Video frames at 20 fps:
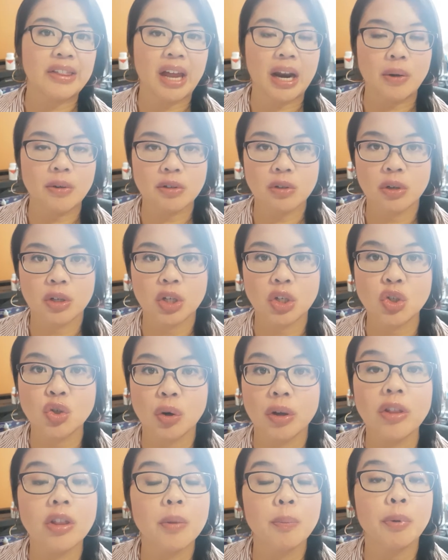that I was going to
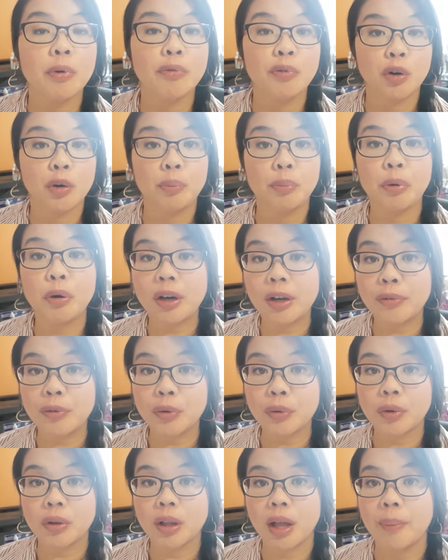join the Preferred
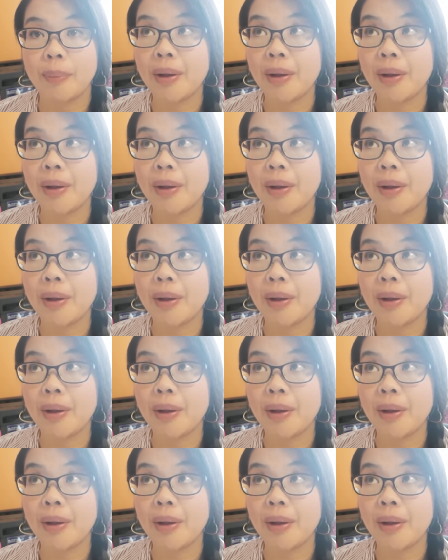Preview Club.